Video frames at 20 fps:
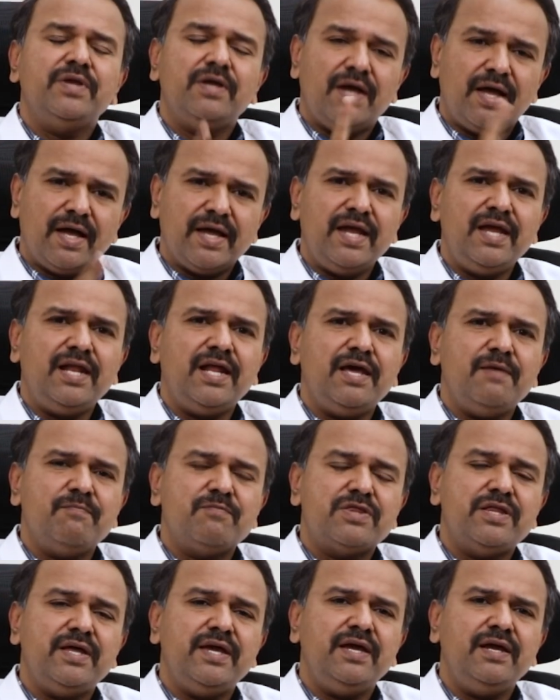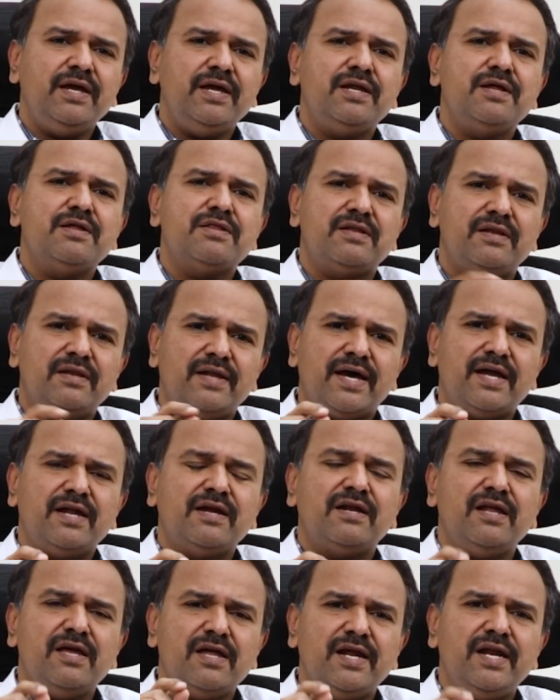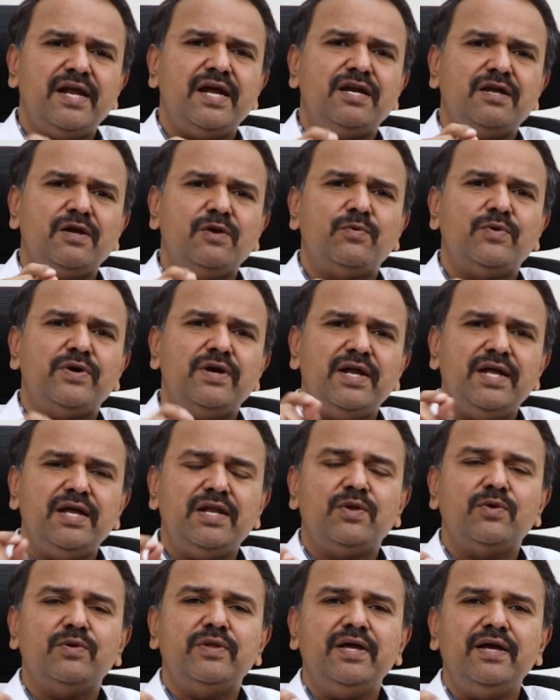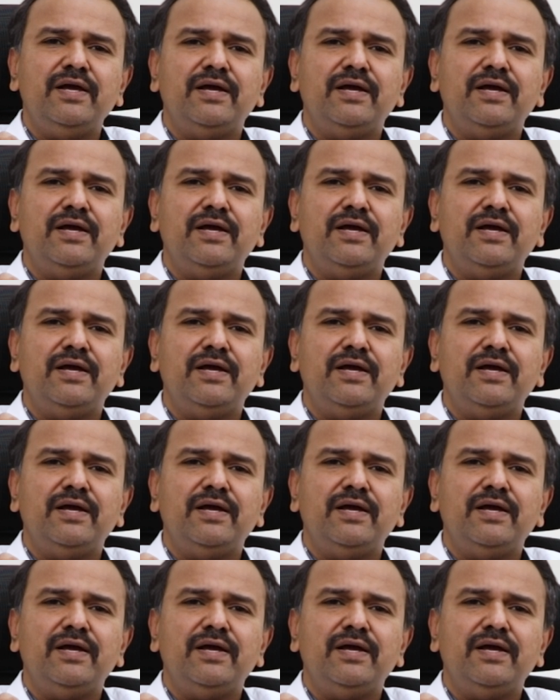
Again, I am saying it is directly related only to the